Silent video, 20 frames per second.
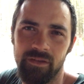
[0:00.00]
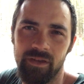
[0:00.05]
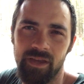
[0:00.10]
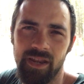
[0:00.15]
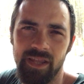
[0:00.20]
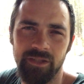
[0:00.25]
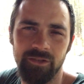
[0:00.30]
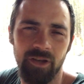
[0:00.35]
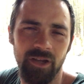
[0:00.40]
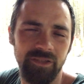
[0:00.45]

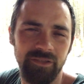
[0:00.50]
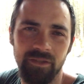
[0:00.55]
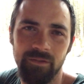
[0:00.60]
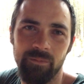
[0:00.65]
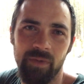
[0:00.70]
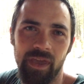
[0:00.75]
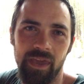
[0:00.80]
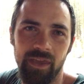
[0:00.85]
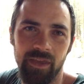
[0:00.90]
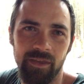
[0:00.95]
he
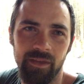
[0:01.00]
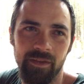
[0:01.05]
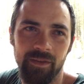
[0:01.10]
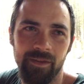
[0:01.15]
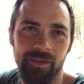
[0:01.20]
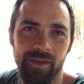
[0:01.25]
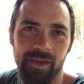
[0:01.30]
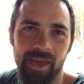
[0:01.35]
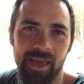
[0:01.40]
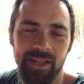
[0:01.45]
trusted me.
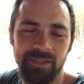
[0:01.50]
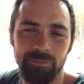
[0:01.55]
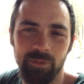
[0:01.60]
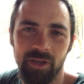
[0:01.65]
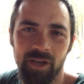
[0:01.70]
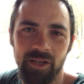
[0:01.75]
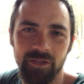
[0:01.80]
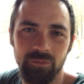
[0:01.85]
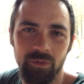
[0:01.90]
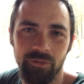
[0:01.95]
And it's
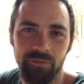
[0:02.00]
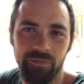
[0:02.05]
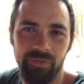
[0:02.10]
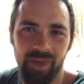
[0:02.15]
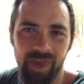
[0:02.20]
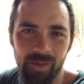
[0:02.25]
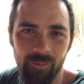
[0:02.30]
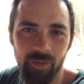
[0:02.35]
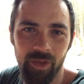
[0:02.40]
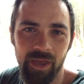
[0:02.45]
because we're
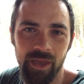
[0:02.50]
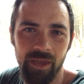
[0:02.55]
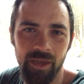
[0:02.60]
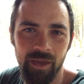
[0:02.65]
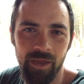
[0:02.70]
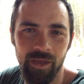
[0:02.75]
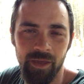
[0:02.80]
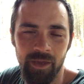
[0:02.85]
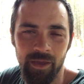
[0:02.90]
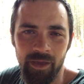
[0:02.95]
family.
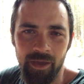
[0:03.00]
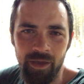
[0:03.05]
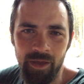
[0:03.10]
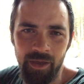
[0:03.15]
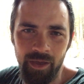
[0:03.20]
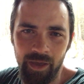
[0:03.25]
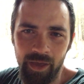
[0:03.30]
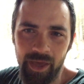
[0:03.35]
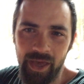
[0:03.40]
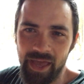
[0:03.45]

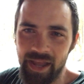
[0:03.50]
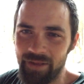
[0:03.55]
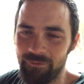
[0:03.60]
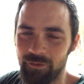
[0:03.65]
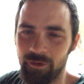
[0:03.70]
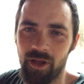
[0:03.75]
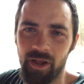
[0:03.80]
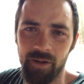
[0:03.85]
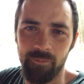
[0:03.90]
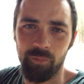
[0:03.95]
And if
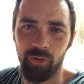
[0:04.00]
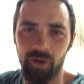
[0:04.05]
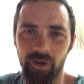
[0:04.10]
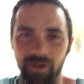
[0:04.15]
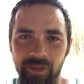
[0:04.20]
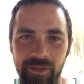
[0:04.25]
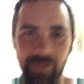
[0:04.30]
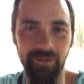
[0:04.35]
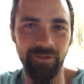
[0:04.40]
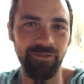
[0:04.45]
you're not a
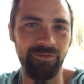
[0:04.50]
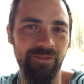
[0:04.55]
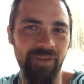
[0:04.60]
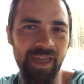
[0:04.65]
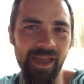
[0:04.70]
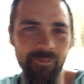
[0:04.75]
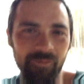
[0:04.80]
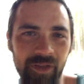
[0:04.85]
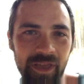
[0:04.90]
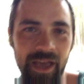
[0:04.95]
part of this
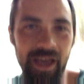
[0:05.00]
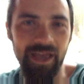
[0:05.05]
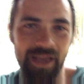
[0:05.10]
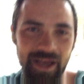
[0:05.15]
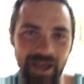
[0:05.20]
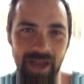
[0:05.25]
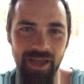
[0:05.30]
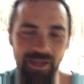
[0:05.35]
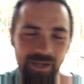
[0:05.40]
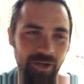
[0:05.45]
family,
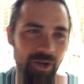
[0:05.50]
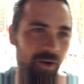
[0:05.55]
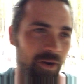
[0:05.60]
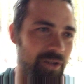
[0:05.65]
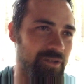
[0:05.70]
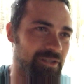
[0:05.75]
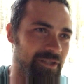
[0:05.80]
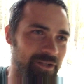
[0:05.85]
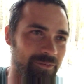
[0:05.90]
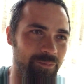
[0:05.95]
I
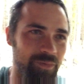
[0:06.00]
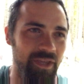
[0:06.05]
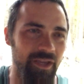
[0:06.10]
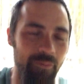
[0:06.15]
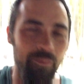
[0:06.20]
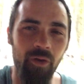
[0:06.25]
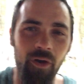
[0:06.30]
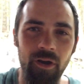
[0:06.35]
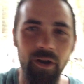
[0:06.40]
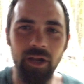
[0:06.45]
encourage you to be
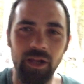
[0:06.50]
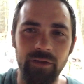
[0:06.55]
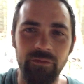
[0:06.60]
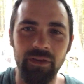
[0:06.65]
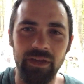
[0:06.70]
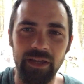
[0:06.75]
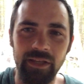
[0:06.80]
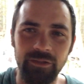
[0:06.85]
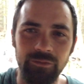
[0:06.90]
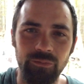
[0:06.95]
a part of
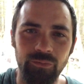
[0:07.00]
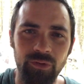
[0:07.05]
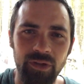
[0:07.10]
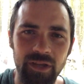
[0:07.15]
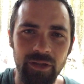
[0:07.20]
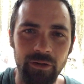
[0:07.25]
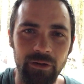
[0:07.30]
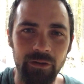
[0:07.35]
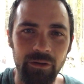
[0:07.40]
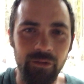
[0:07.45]
it. It's
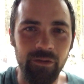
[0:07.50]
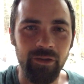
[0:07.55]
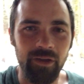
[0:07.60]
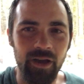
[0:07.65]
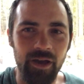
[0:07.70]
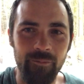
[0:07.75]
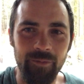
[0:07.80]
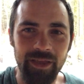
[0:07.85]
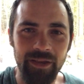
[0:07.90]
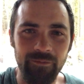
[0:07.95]
real.
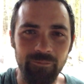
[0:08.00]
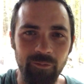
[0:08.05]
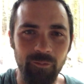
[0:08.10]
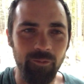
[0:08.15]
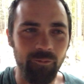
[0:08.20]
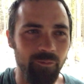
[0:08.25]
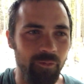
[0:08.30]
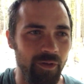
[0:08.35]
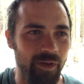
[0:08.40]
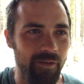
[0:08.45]
I
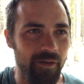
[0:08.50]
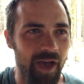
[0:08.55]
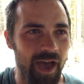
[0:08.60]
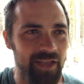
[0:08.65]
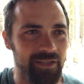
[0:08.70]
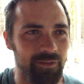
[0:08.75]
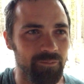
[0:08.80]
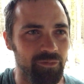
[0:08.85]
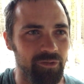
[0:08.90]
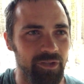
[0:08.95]
mean,
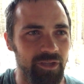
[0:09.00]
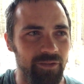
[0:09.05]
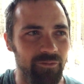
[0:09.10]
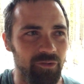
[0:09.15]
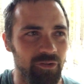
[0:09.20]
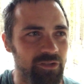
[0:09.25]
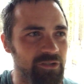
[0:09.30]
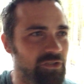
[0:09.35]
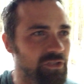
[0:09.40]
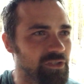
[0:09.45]
as a
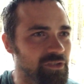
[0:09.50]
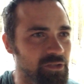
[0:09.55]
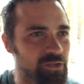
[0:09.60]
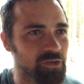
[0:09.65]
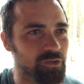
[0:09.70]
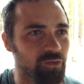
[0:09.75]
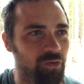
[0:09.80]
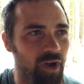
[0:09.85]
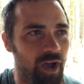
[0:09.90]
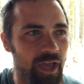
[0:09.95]
believer in
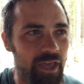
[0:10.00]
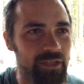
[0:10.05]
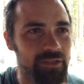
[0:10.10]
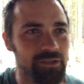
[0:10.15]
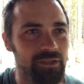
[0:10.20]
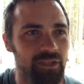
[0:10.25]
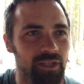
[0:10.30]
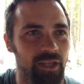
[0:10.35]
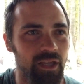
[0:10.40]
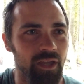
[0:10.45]
Jesus
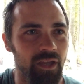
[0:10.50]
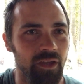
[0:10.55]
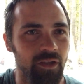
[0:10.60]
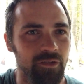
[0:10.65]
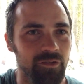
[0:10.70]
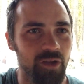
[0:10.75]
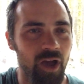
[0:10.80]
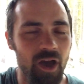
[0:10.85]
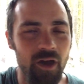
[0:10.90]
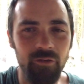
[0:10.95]
Christ,
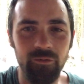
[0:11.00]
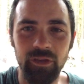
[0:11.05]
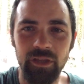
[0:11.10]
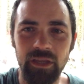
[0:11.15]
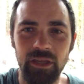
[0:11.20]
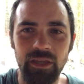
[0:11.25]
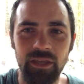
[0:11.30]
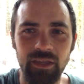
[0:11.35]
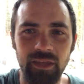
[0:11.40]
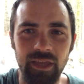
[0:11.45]
not
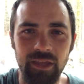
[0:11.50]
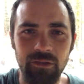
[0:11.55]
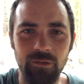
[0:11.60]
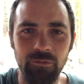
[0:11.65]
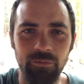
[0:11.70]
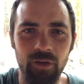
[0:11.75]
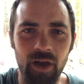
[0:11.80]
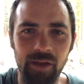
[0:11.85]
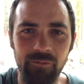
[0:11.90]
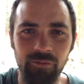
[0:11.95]
only can
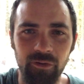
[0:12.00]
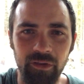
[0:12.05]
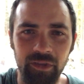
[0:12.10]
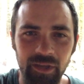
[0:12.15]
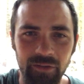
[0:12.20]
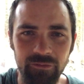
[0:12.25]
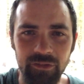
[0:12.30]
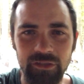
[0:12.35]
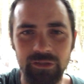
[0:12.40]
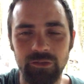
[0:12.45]
you find
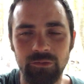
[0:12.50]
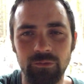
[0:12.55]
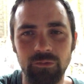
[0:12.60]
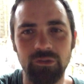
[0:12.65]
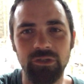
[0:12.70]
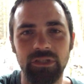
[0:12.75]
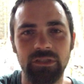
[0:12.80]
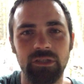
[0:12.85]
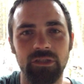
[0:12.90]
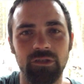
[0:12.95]
forgiveness
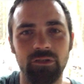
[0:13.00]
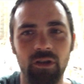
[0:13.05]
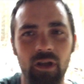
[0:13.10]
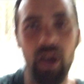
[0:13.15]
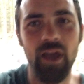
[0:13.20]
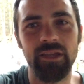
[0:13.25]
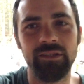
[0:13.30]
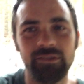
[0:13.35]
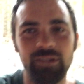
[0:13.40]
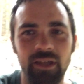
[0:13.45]
through Jesus
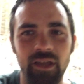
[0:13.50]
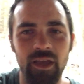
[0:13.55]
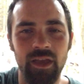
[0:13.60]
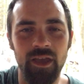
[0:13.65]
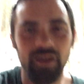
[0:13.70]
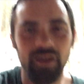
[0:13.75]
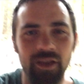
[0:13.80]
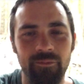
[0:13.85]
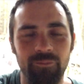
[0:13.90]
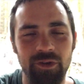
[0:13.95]
Christ,
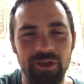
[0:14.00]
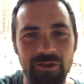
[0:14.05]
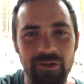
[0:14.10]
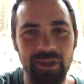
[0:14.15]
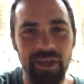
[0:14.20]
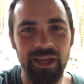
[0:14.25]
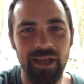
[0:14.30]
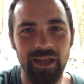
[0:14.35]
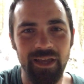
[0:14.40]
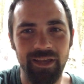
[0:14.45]
but you
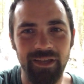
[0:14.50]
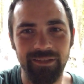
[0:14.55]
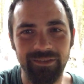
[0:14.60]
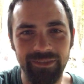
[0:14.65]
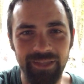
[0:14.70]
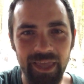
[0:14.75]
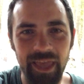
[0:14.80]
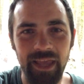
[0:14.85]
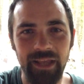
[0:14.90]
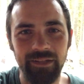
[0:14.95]
get
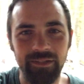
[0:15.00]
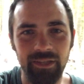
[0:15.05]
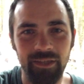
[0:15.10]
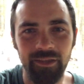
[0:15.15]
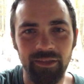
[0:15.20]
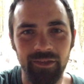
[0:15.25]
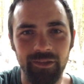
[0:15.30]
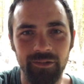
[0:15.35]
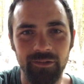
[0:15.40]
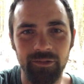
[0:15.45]
linked
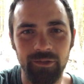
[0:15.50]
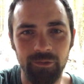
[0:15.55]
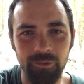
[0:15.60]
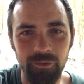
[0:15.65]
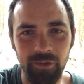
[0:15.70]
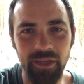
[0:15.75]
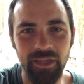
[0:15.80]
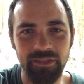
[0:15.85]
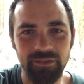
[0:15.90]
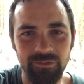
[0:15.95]

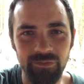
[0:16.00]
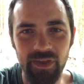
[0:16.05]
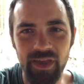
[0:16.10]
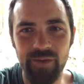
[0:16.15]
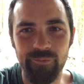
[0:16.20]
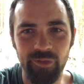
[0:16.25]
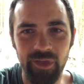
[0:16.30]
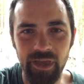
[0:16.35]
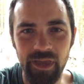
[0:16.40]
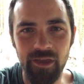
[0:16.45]
to his
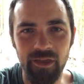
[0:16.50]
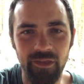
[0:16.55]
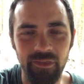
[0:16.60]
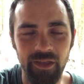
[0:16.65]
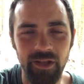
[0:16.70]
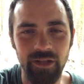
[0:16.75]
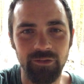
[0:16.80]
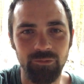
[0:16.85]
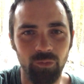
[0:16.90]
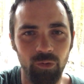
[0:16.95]
family
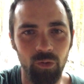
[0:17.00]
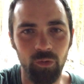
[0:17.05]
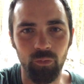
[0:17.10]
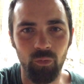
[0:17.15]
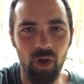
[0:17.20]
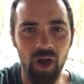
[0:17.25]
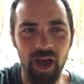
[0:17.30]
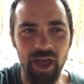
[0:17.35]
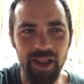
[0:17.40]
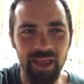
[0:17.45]
that is
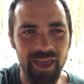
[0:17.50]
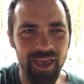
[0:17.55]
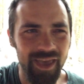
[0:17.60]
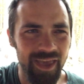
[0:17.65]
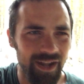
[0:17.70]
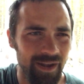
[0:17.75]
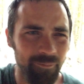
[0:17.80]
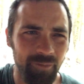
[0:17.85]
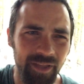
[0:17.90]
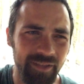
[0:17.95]
worldwide.
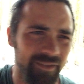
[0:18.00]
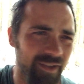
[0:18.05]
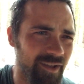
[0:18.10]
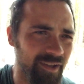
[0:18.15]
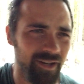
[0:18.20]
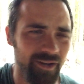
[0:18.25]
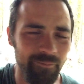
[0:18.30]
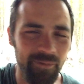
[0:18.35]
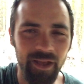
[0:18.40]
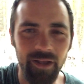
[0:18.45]
And I'm not
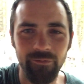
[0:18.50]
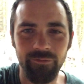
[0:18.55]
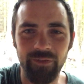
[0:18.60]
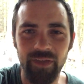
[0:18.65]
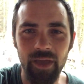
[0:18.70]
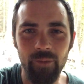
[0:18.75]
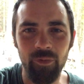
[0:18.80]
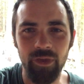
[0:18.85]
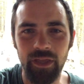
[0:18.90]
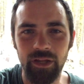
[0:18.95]
talking about a
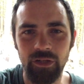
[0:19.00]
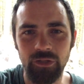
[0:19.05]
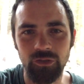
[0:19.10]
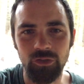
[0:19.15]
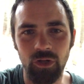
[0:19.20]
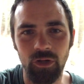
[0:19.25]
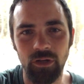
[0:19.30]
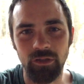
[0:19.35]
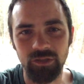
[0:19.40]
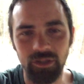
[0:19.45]
family in a
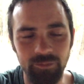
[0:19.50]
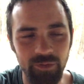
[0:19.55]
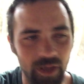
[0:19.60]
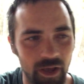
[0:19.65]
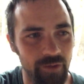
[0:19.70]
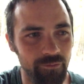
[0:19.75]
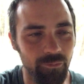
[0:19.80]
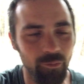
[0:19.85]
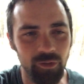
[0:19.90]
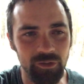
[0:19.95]
church. I mean,
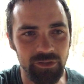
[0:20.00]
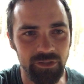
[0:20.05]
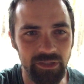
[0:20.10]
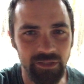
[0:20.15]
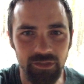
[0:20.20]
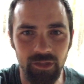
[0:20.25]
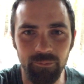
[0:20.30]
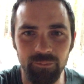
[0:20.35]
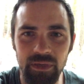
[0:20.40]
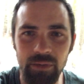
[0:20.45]

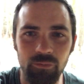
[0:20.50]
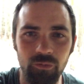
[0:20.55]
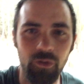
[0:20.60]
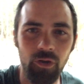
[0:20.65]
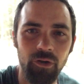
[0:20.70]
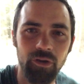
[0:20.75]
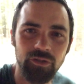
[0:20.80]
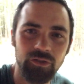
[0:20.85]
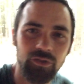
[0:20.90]
unfortunately, some people go to